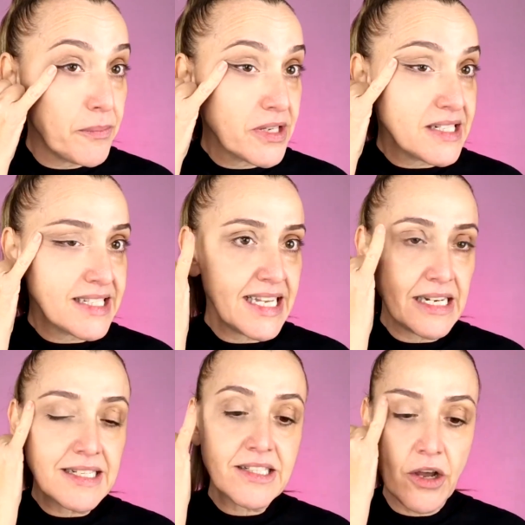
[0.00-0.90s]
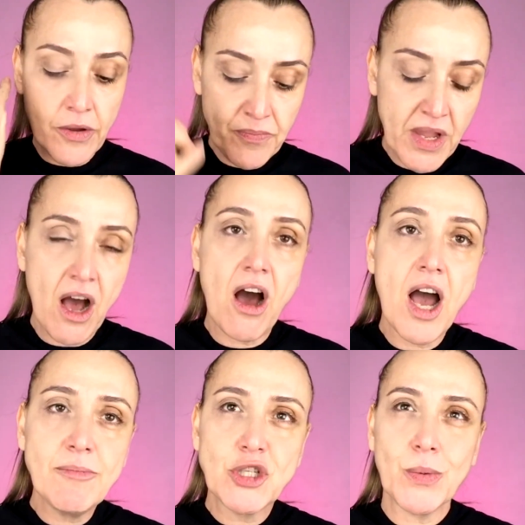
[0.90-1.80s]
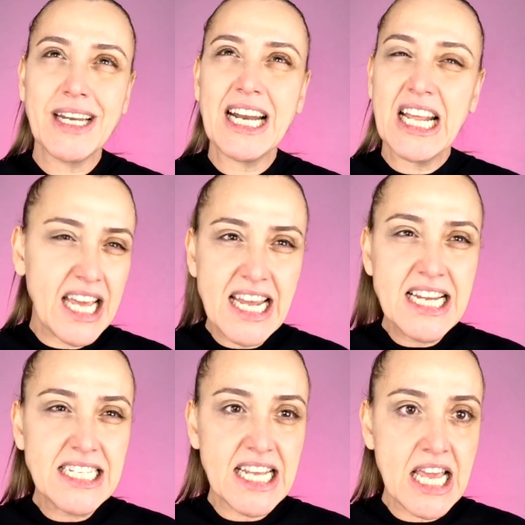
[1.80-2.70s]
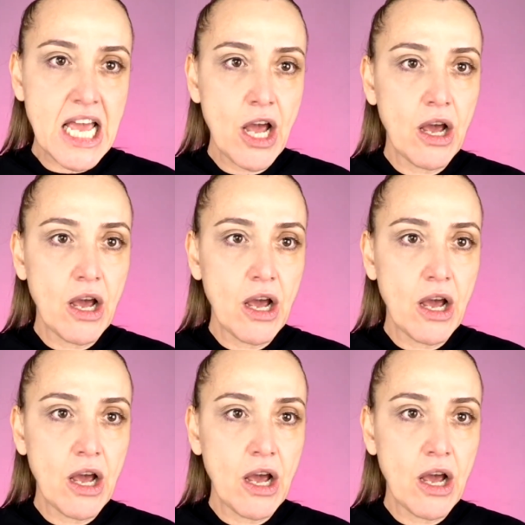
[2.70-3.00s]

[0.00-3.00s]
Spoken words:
concealer, so I'm doing an easy,